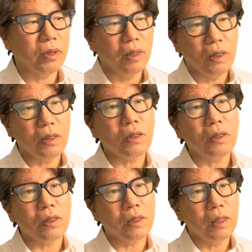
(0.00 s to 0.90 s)
In any
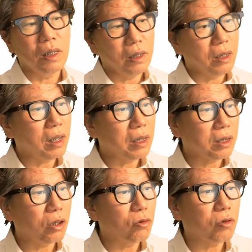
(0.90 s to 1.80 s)
case, there are various
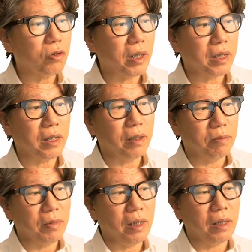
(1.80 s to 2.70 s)
scenarios.
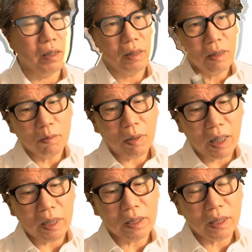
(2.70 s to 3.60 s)
What if
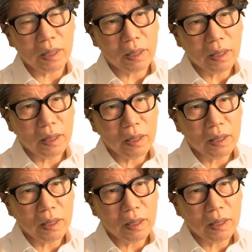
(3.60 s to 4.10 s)
a balancing tooth